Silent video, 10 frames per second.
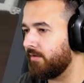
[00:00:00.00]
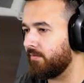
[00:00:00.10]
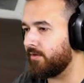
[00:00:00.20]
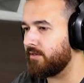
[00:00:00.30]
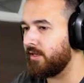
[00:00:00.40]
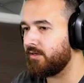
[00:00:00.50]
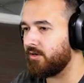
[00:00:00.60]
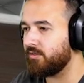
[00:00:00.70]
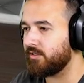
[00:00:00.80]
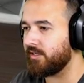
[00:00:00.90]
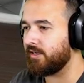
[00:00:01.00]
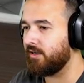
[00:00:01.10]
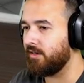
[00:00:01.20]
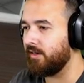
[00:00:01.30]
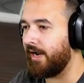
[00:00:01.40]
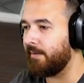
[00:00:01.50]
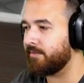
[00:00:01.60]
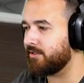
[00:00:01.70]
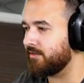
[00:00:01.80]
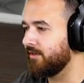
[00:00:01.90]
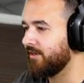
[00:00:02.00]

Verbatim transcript: But did that dog just like collapse?